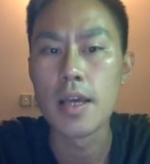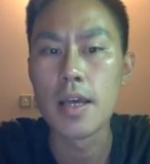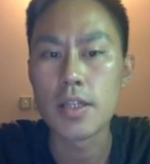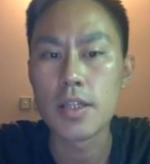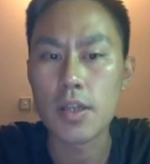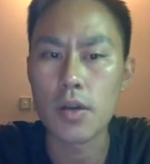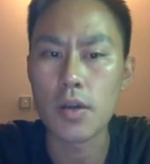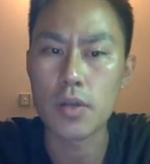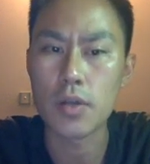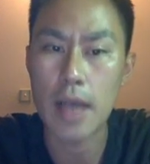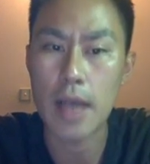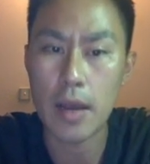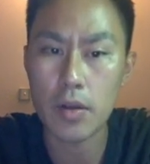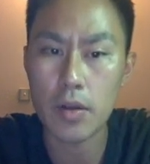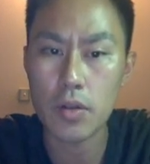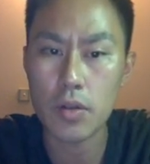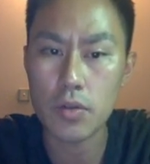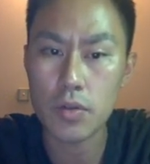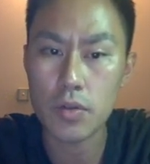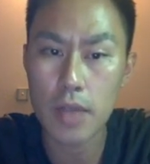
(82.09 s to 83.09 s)
So how
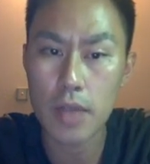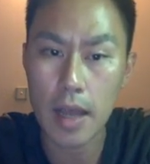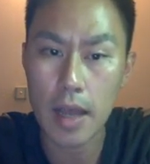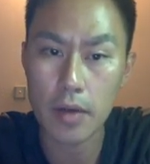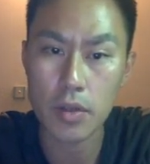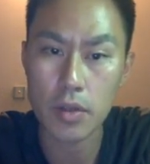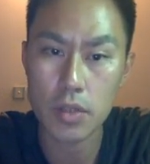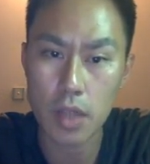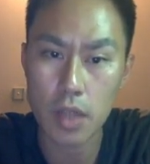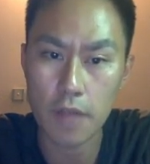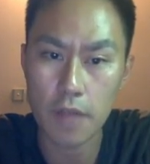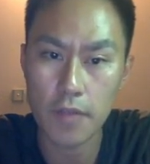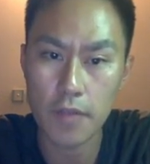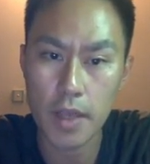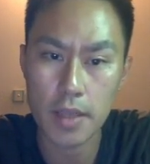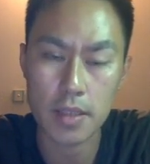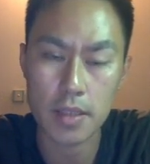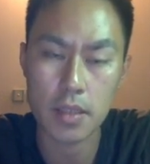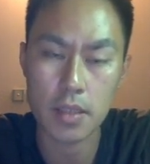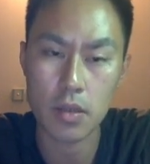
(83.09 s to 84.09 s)
do you solve
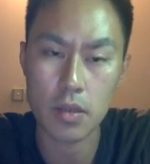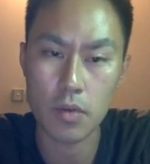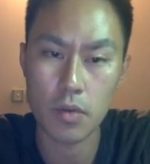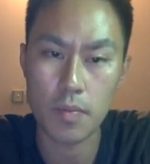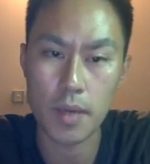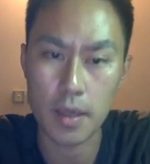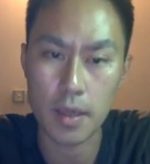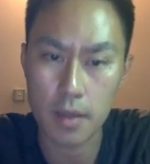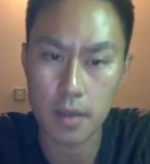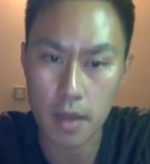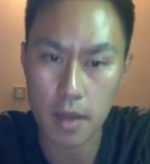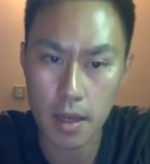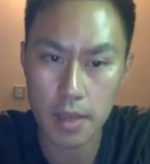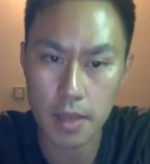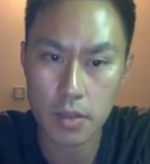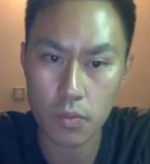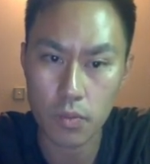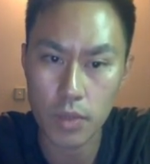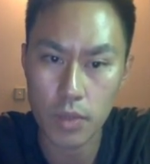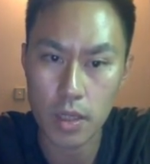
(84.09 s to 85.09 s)
this? So
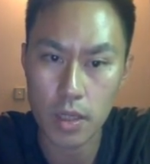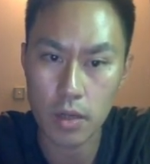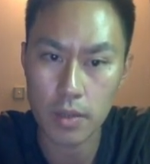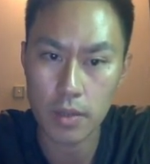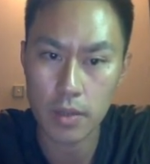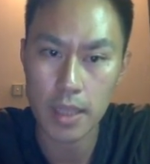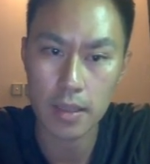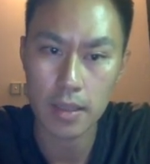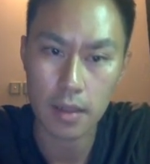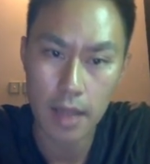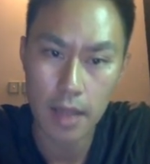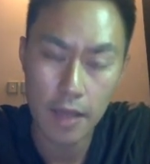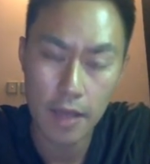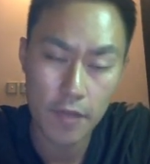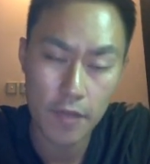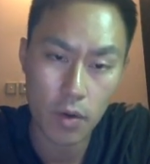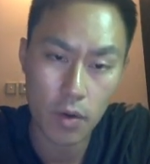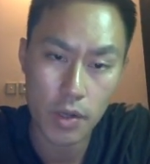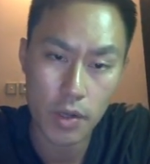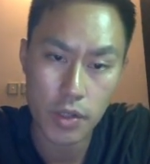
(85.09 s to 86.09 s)
because we know that the
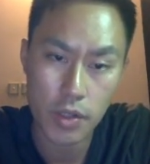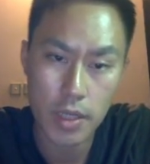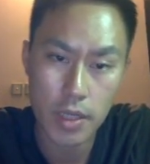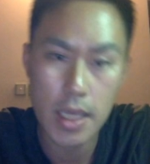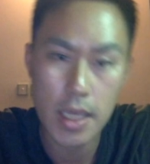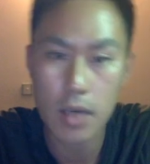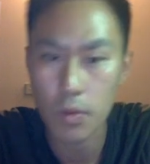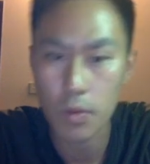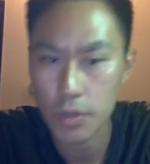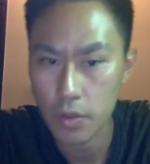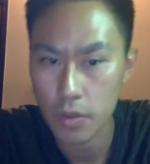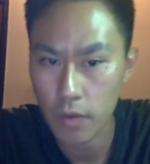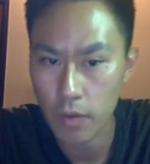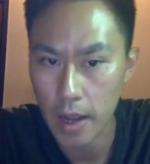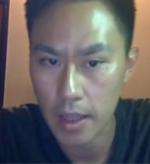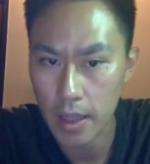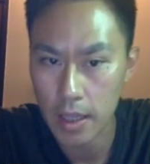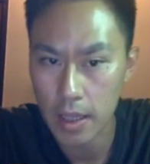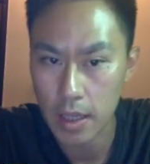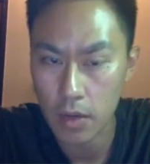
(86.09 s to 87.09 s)
left equation equals the
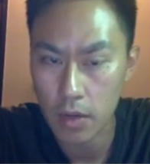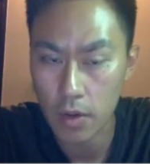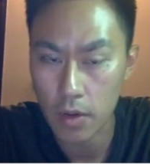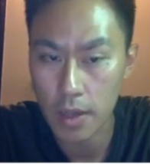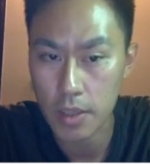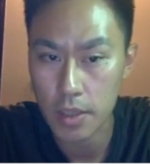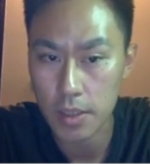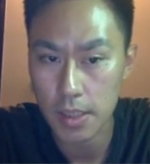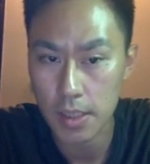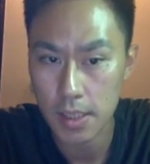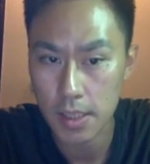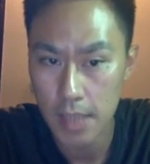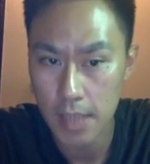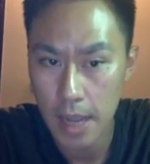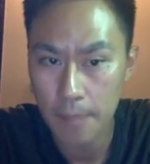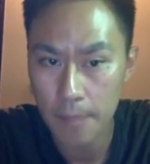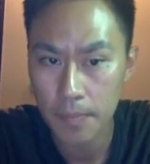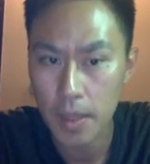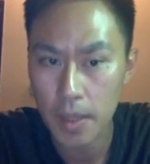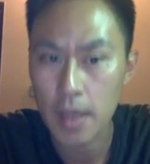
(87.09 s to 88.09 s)
right equations,
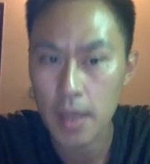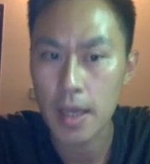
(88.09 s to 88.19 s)
yeah?